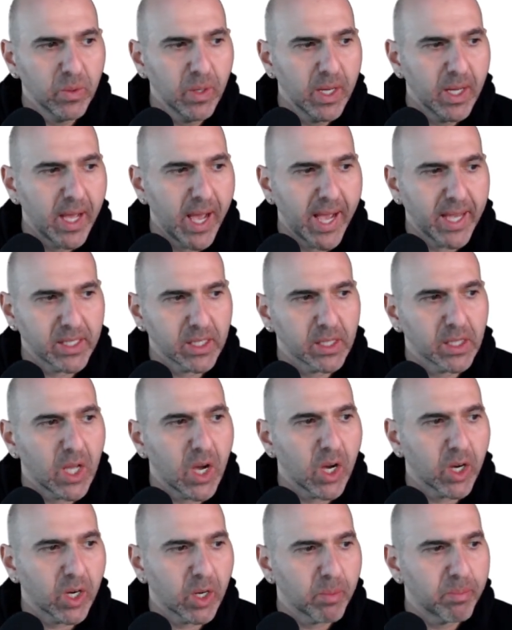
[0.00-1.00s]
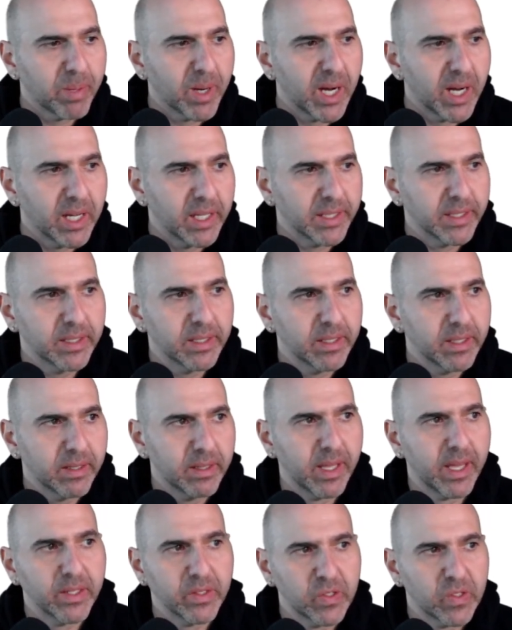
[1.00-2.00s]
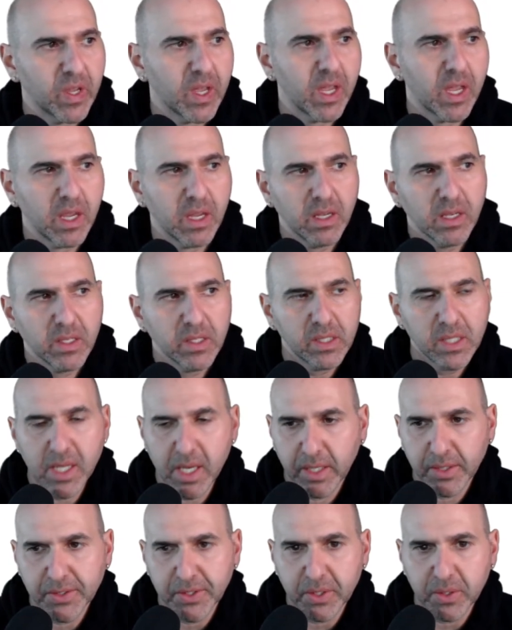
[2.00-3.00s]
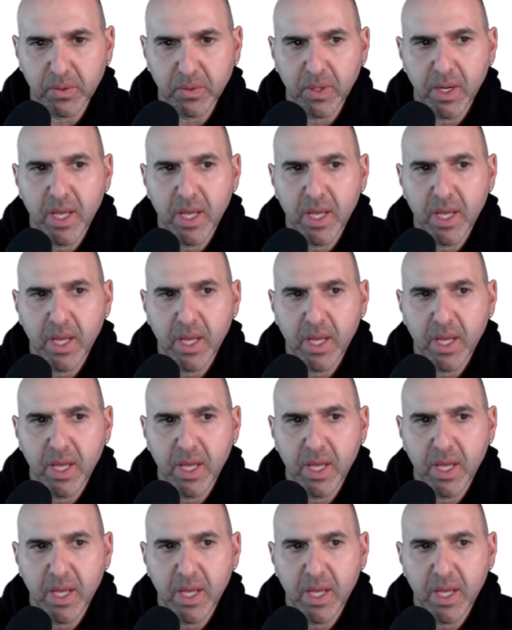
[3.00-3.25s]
has a longer bond than, say, Cl2.